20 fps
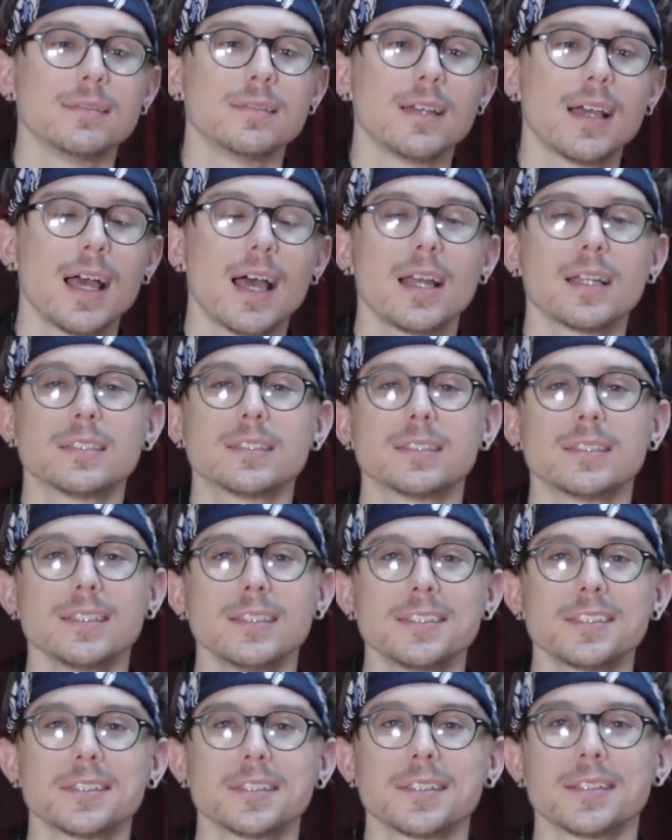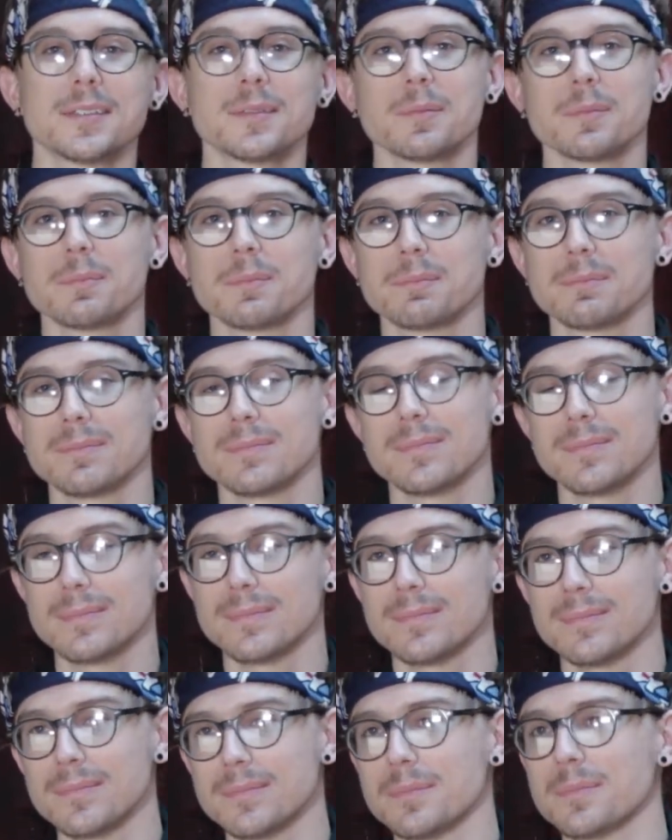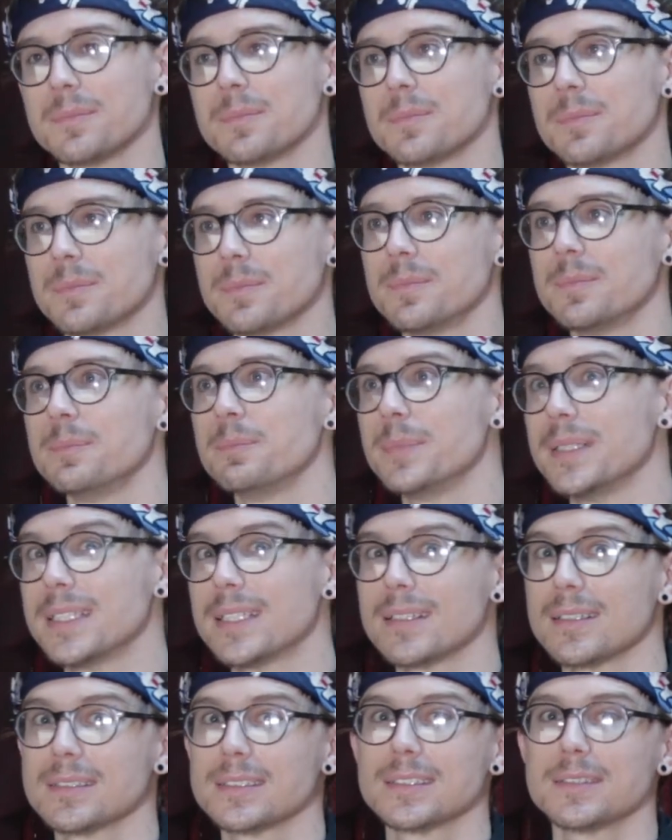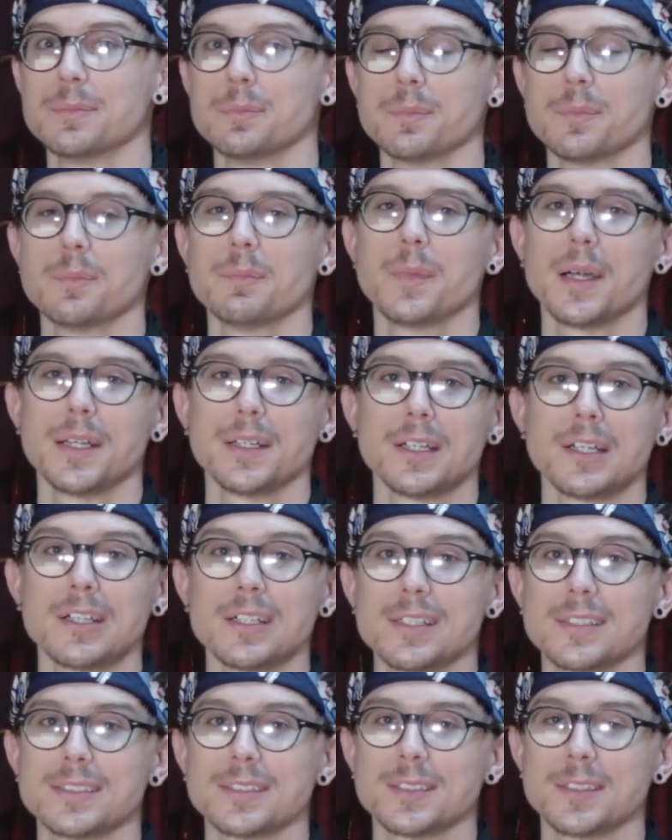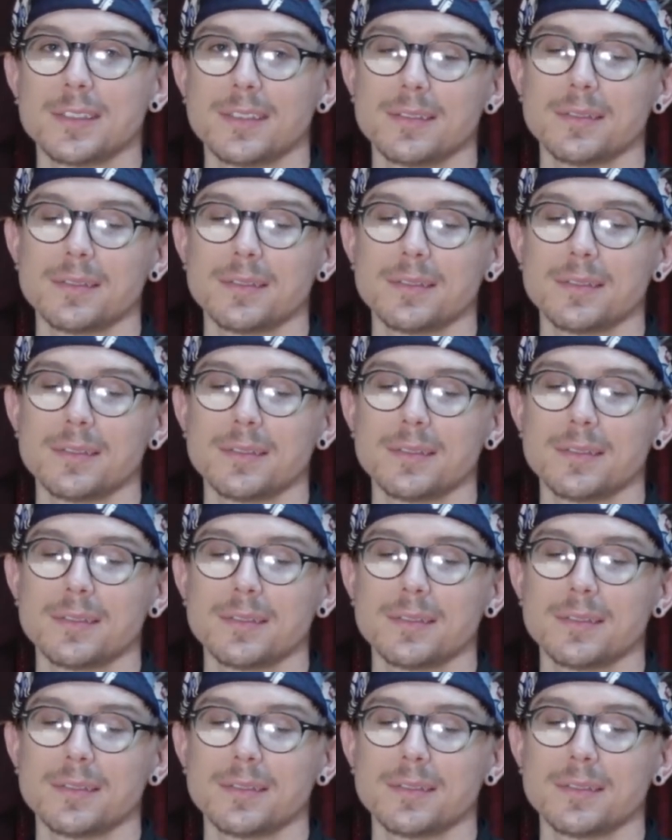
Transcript: had a seizure because my nurse